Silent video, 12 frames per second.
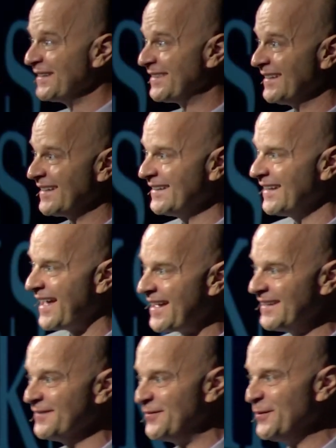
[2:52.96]
thinking that
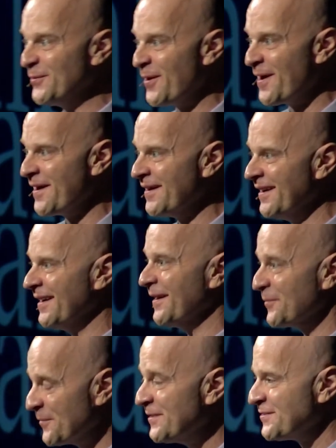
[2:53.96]
if you are
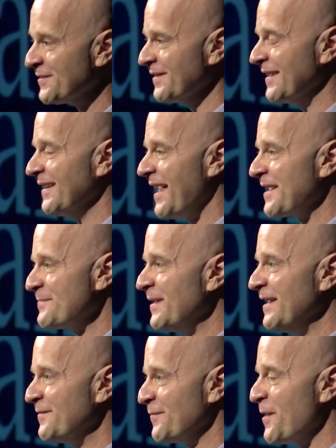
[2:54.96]
originally, like me,
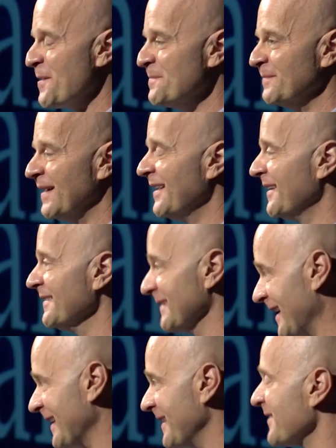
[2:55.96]
from
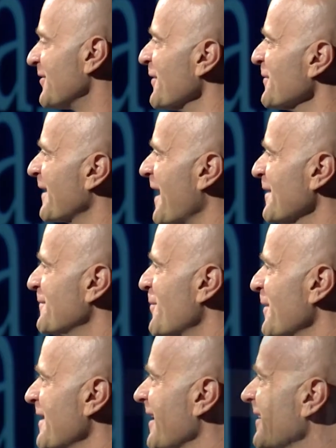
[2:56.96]
Southern
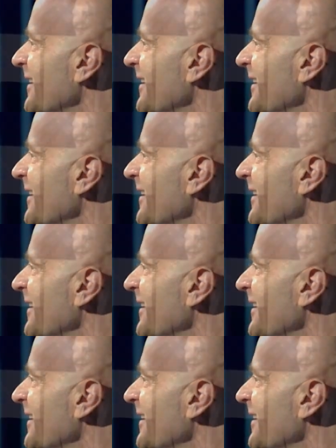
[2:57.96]
California.